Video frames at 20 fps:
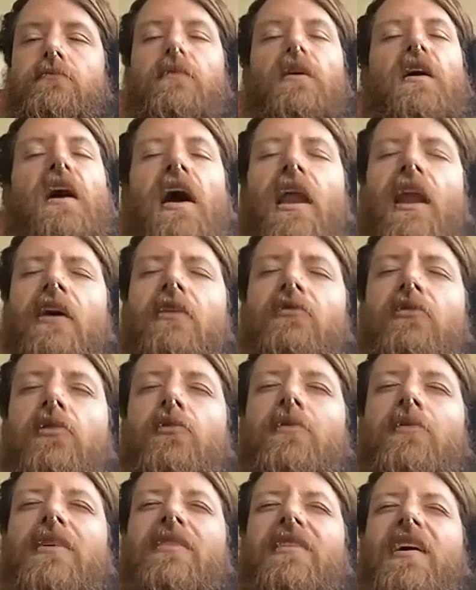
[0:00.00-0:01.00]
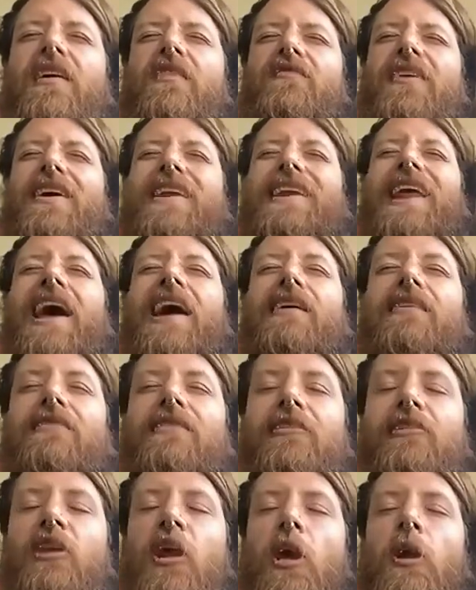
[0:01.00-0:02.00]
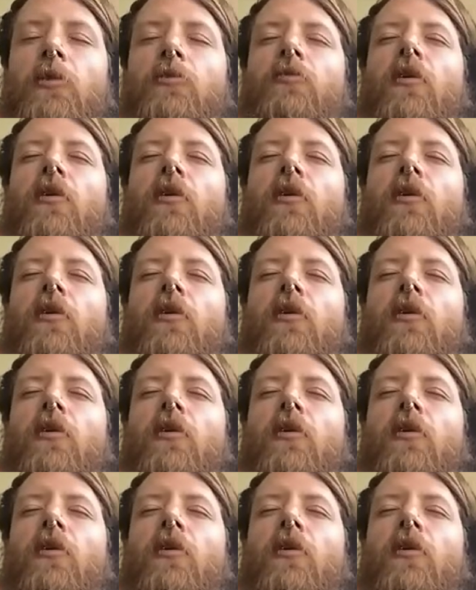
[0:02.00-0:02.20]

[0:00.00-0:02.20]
Hello, and we say a fantastic day to